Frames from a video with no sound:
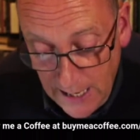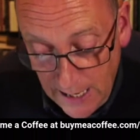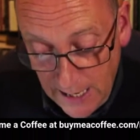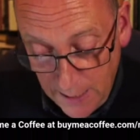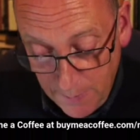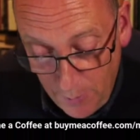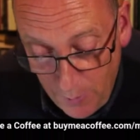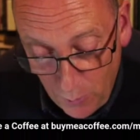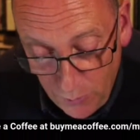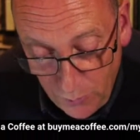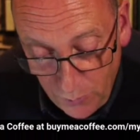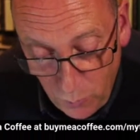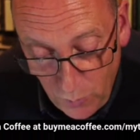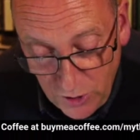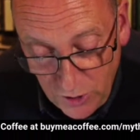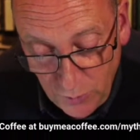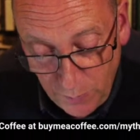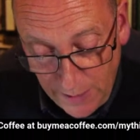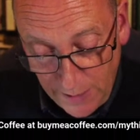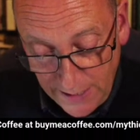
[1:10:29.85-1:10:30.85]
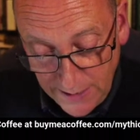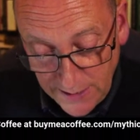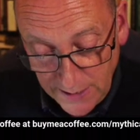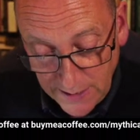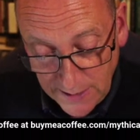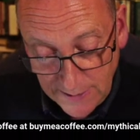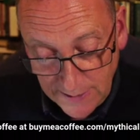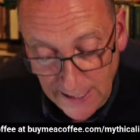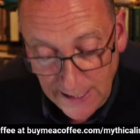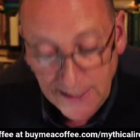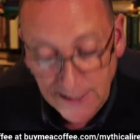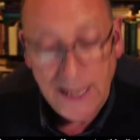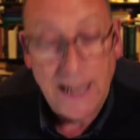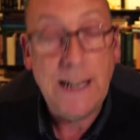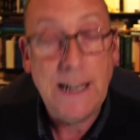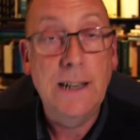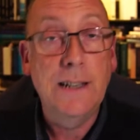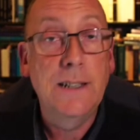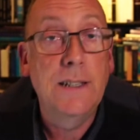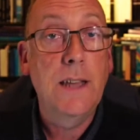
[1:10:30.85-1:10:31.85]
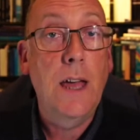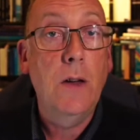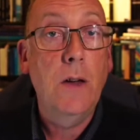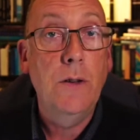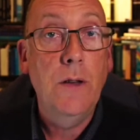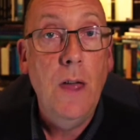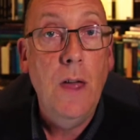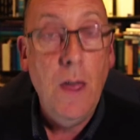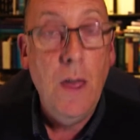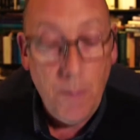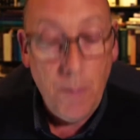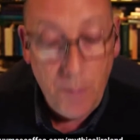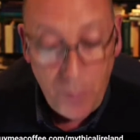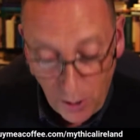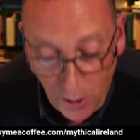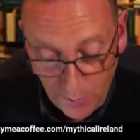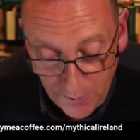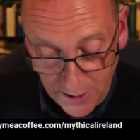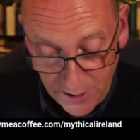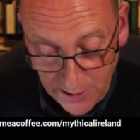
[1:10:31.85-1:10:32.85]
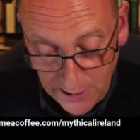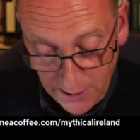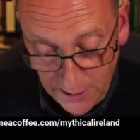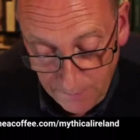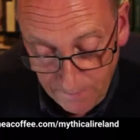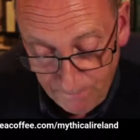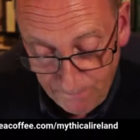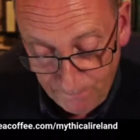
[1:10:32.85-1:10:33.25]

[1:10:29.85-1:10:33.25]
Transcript: in both which places they settled down permanently.